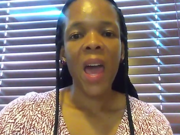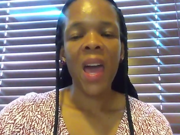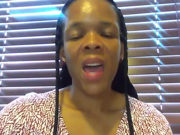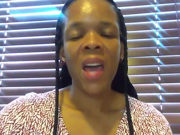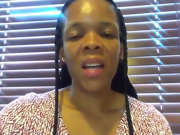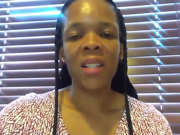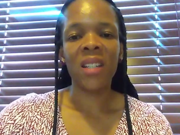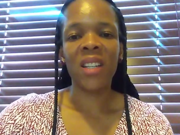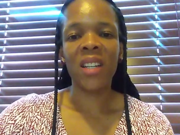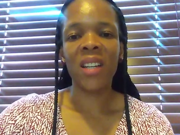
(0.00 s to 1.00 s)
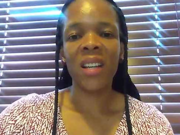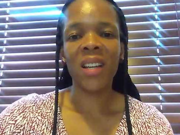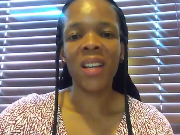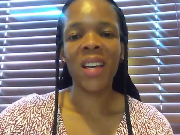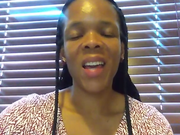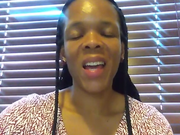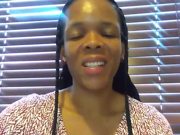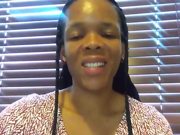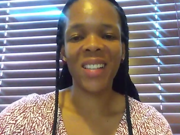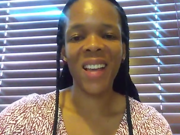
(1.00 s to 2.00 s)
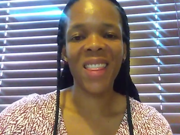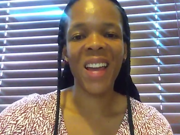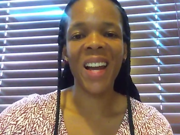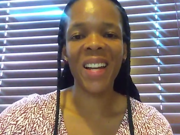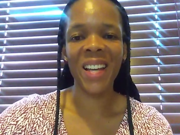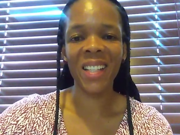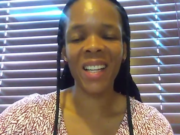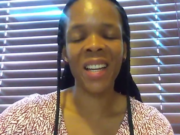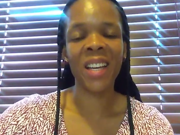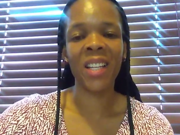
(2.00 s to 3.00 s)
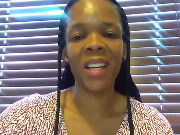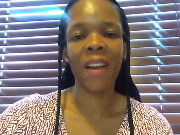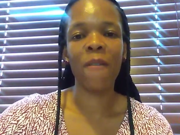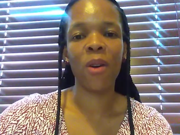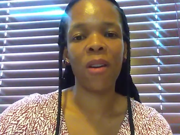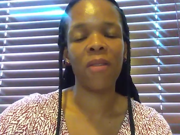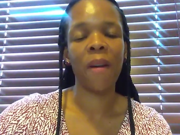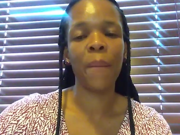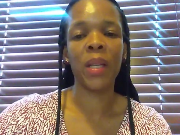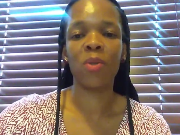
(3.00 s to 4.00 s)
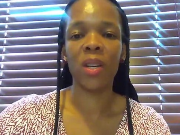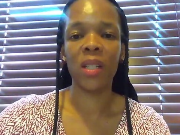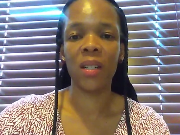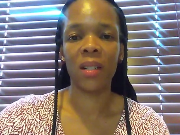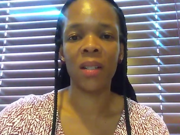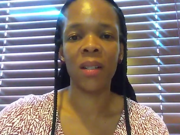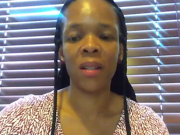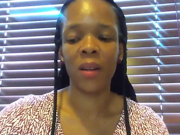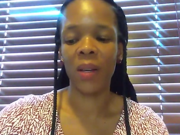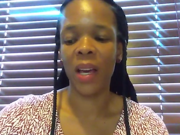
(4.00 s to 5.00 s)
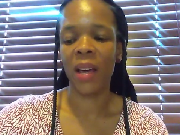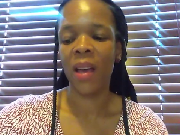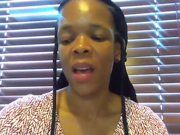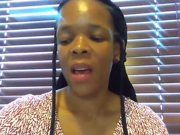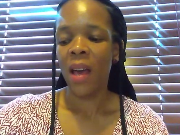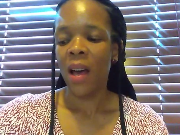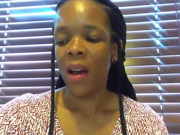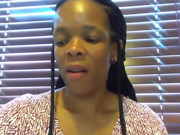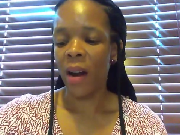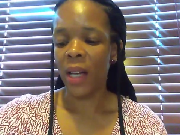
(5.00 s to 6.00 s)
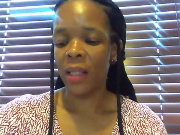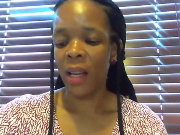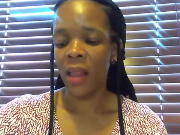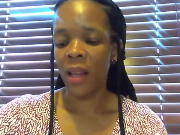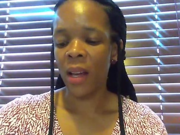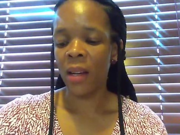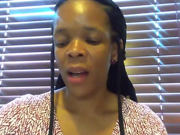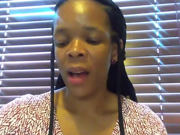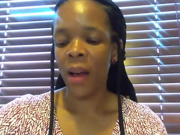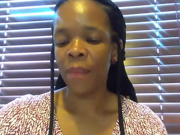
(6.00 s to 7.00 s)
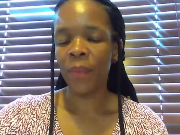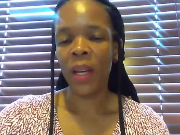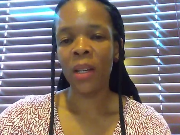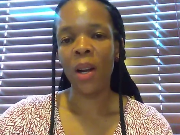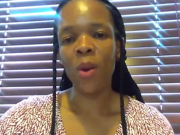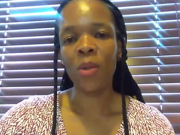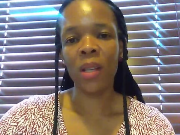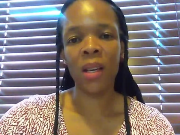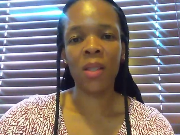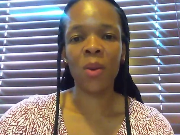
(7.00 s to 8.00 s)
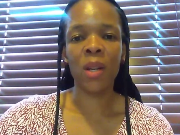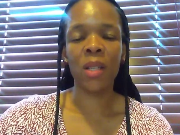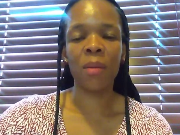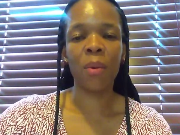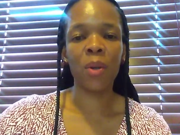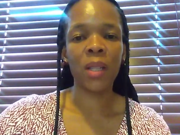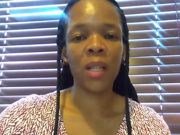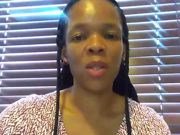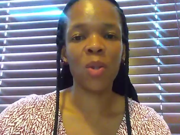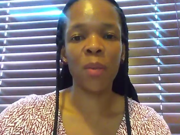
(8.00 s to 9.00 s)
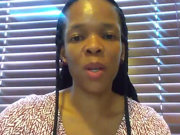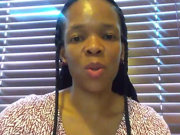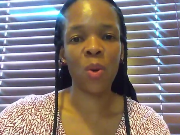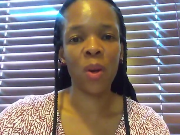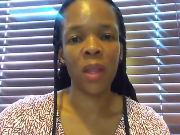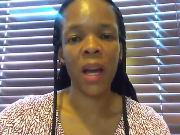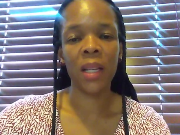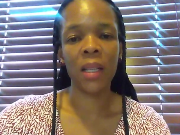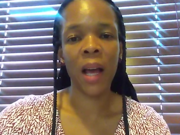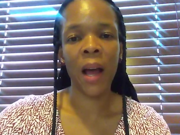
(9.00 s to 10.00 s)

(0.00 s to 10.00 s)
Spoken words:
and yes, they are linked, and each and every one of them is critical, okay? All right. And then in closing, so it is important to make sure that